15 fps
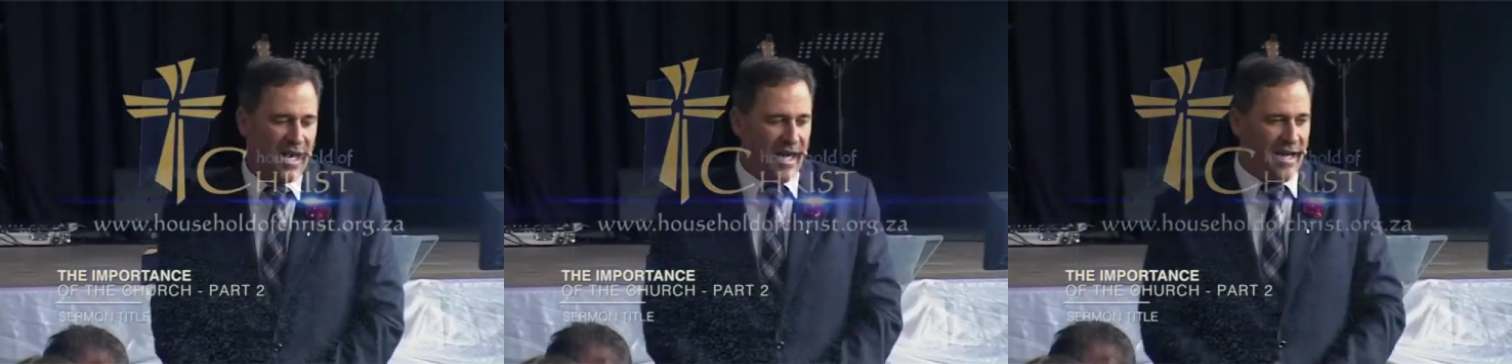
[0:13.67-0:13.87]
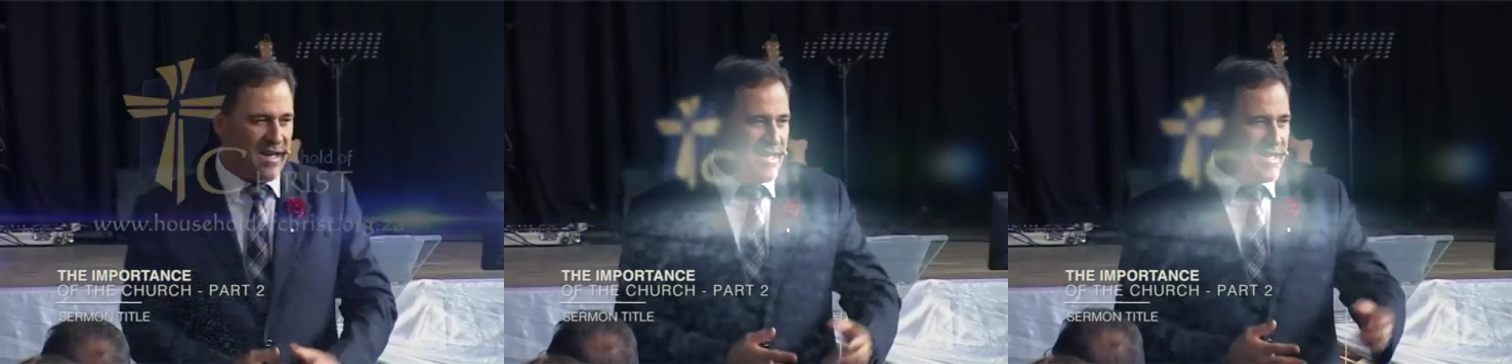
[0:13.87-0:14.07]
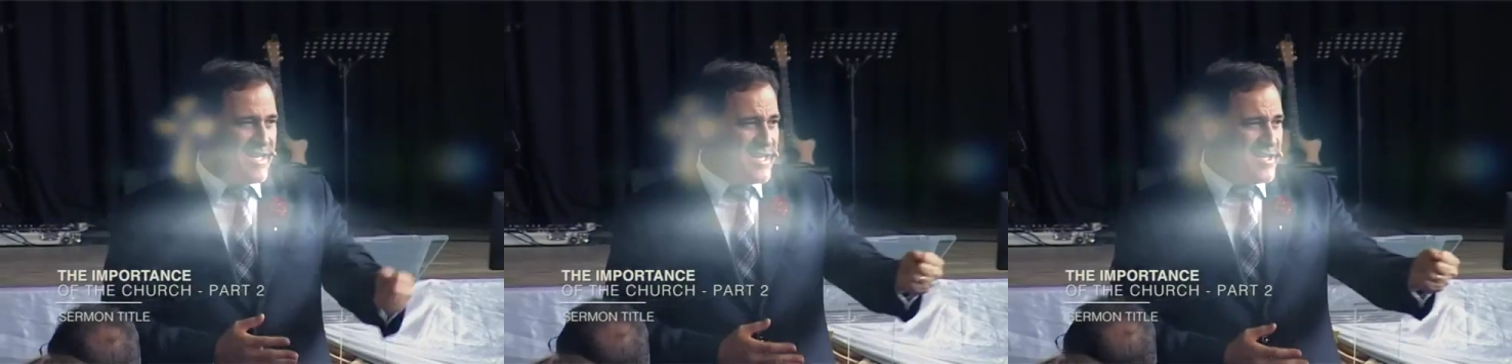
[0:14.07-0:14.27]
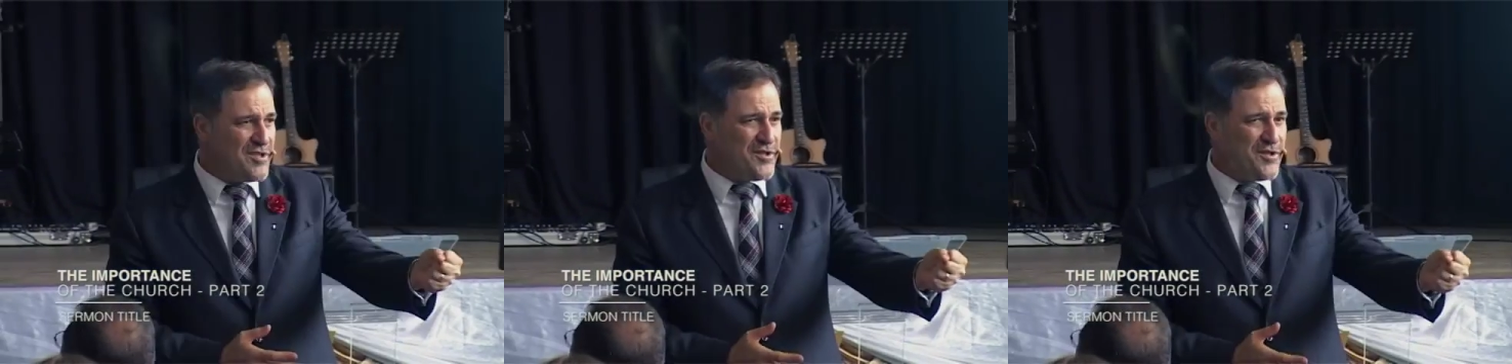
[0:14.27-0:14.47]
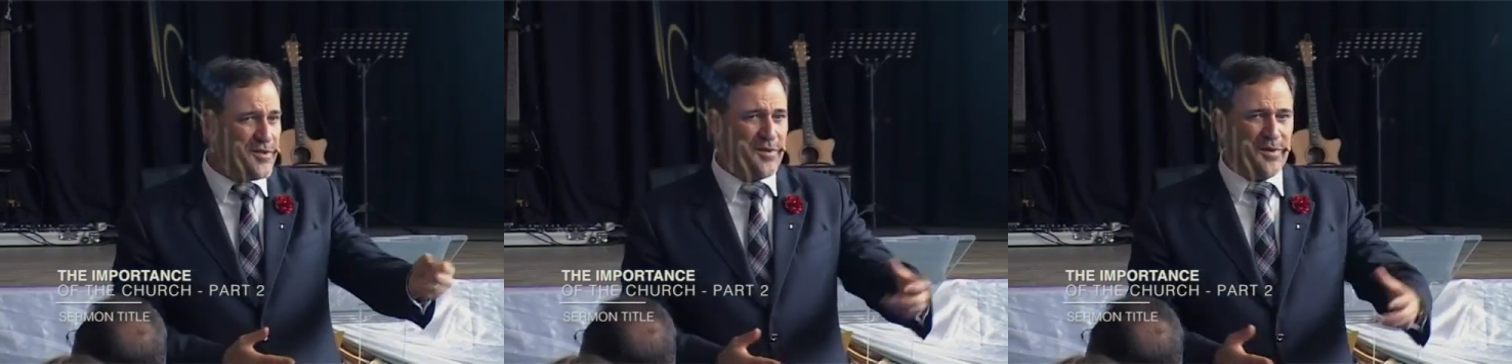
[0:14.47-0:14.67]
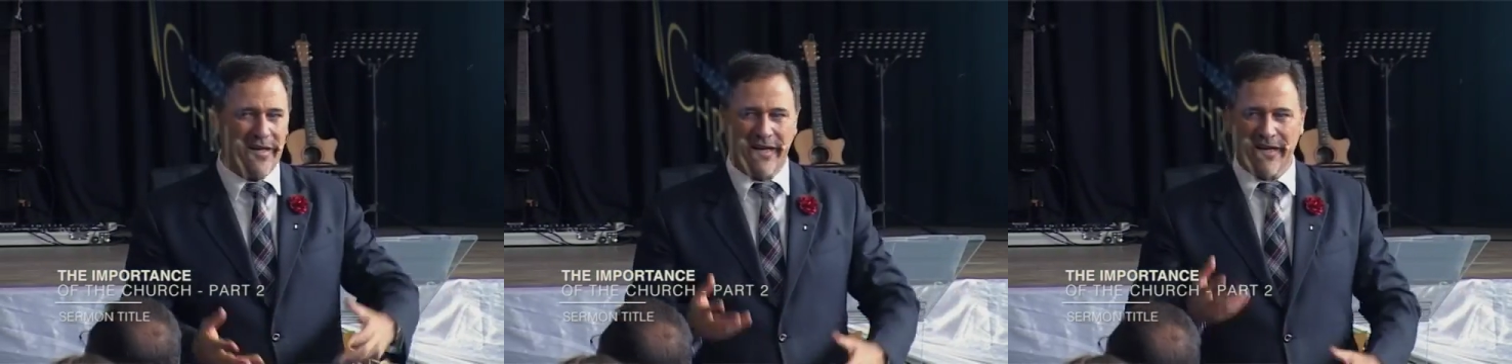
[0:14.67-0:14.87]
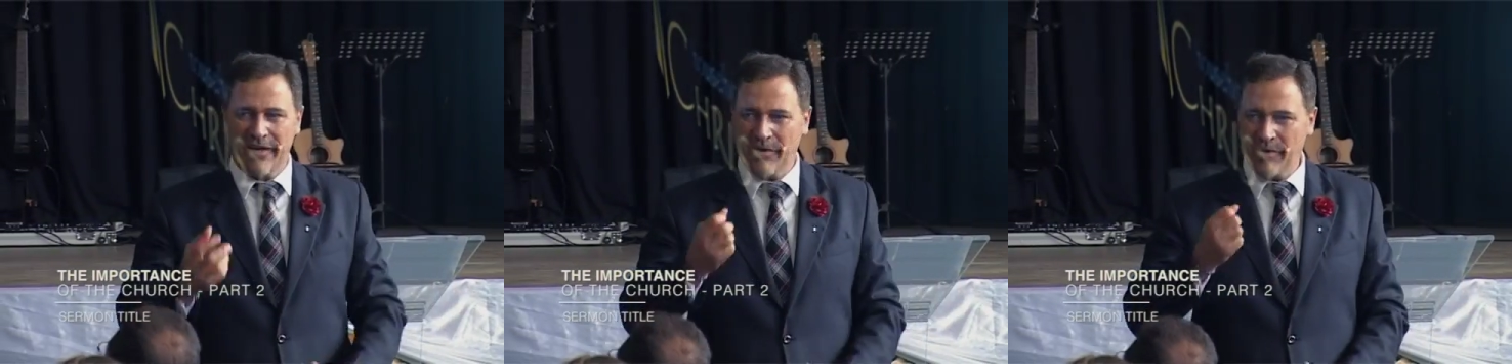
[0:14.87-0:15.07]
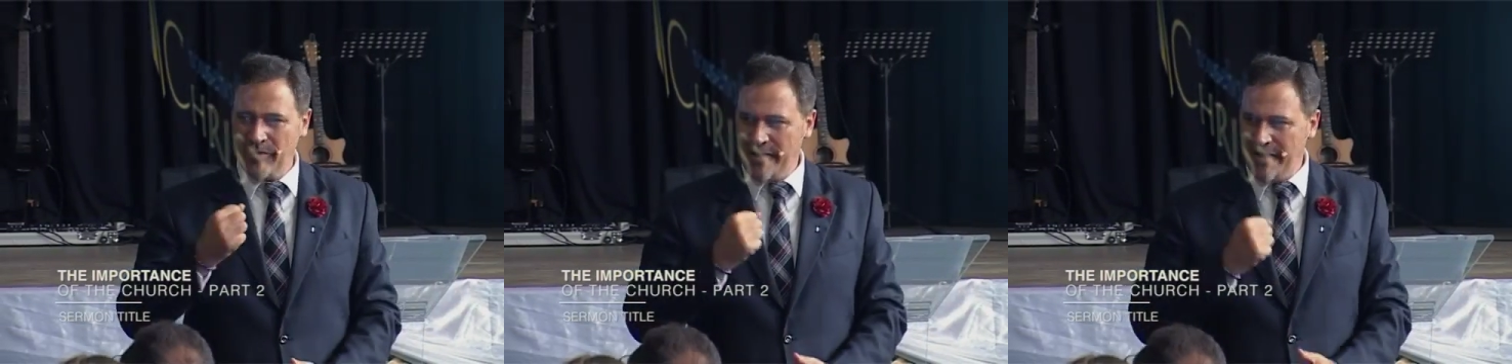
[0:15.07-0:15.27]
I need you
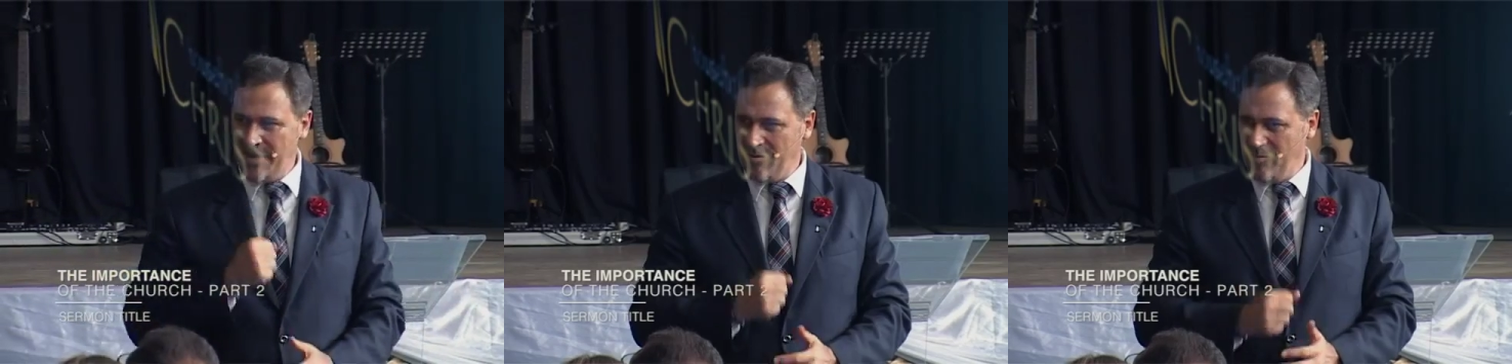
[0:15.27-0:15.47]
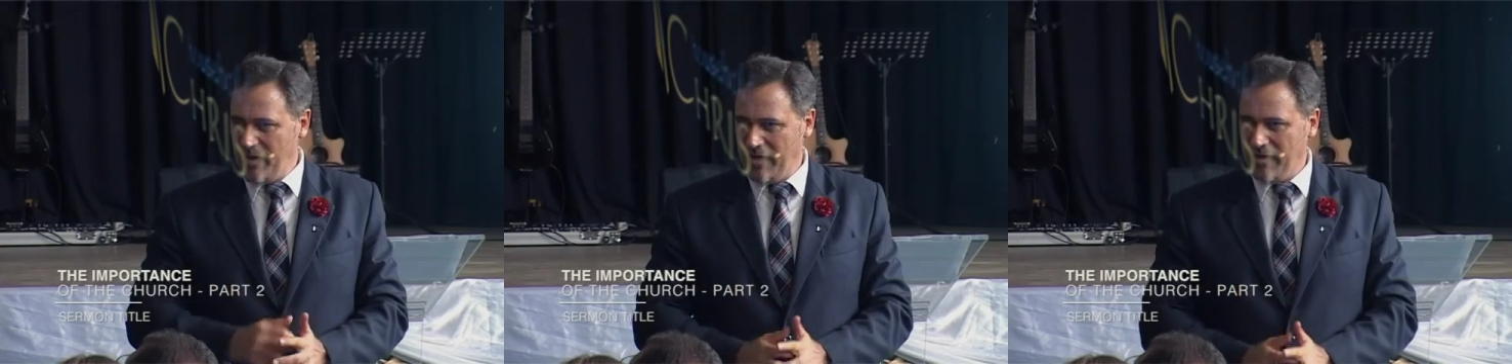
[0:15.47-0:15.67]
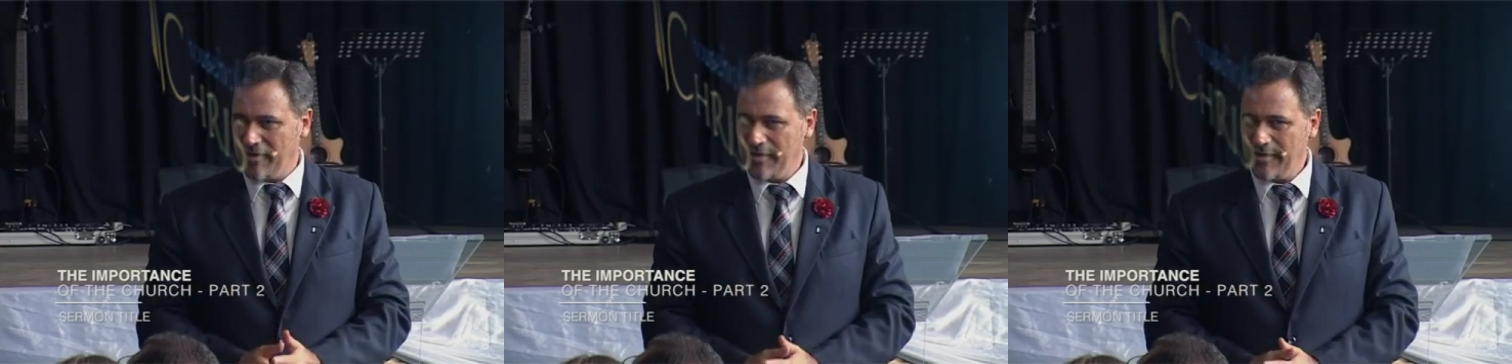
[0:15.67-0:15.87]
like you need me.